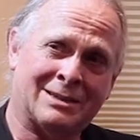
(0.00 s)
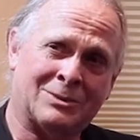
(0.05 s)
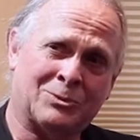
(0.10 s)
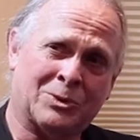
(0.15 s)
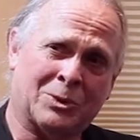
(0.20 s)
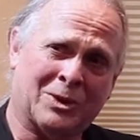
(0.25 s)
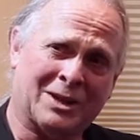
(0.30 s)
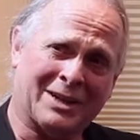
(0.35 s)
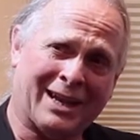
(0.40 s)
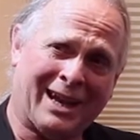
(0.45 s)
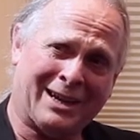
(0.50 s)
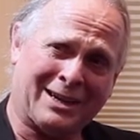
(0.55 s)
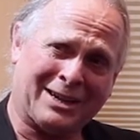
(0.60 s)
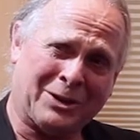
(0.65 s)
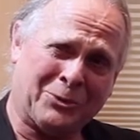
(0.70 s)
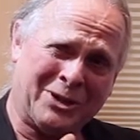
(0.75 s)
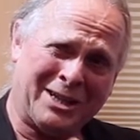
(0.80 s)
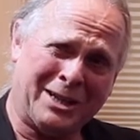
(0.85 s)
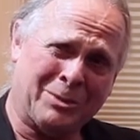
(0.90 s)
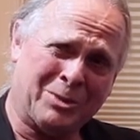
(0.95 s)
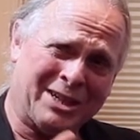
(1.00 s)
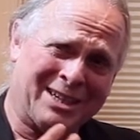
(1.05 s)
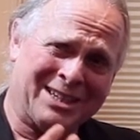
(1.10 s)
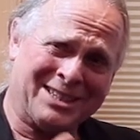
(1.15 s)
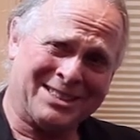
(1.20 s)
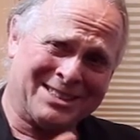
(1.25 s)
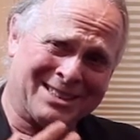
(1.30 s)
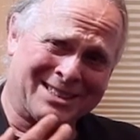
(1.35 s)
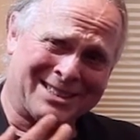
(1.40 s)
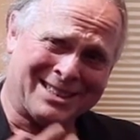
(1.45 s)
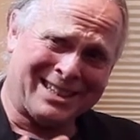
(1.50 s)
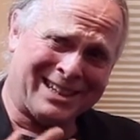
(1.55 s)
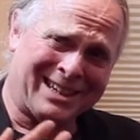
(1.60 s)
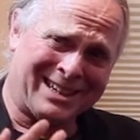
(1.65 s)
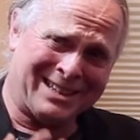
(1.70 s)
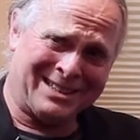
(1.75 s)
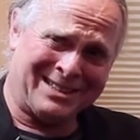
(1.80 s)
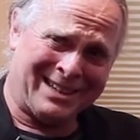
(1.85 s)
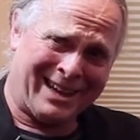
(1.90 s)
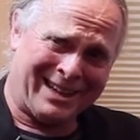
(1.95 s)
We want equanimity to
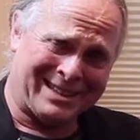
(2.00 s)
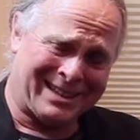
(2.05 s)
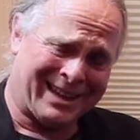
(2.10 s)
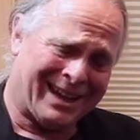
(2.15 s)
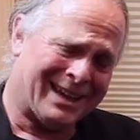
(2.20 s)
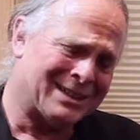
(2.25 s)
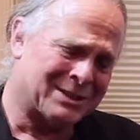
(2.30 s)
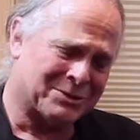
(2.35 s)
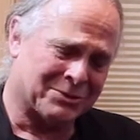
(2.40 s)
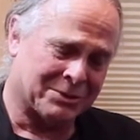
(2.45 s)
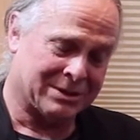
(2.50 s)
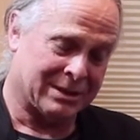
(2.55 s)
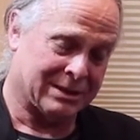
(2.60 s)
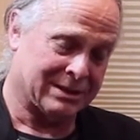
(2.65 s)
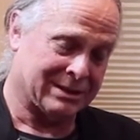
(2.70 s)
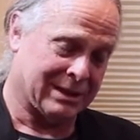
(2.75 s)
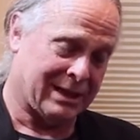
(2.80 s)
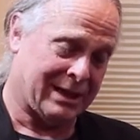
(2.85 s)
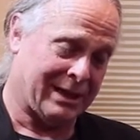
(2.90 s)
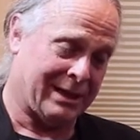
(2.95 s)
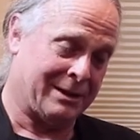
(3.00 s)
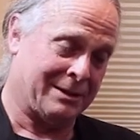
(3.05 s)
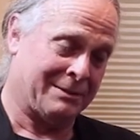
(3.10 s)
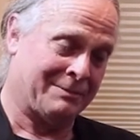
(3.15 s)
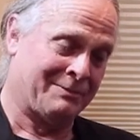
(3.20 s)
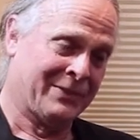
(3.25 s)
lead in that dance with desire.